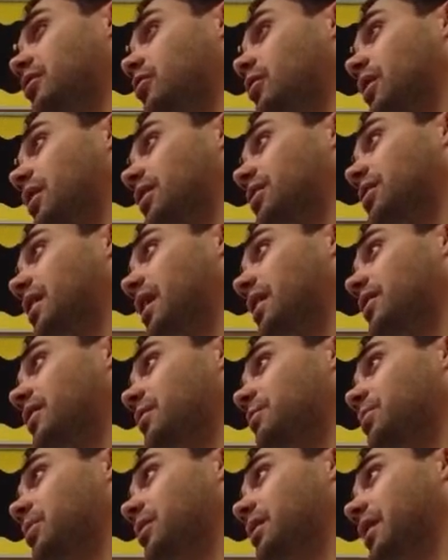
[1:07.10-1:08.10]

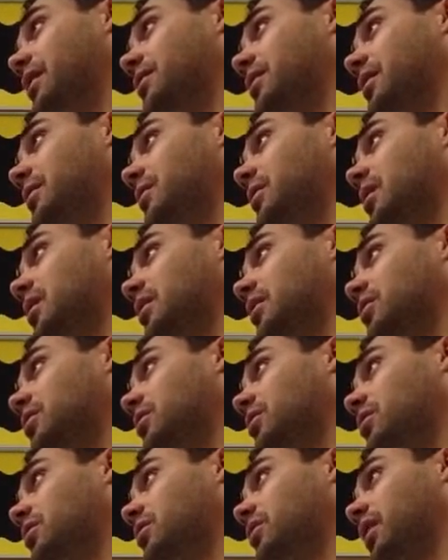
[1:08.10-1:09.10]
27. Put that 0 on is
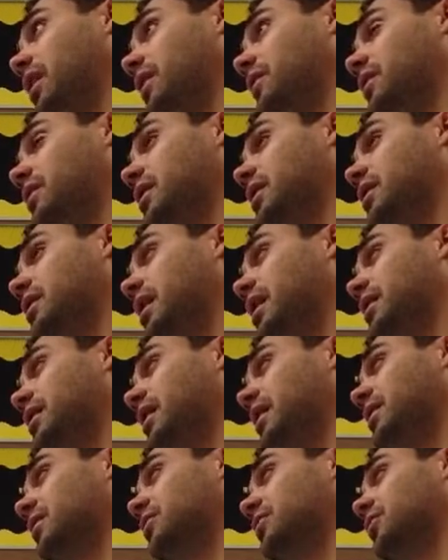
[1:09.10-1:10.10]
270. 9
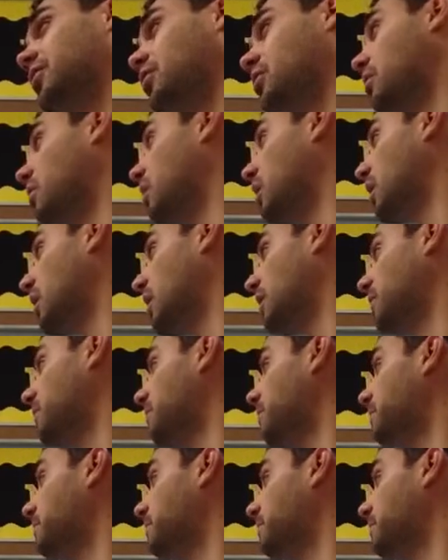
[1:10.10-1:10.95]
times 4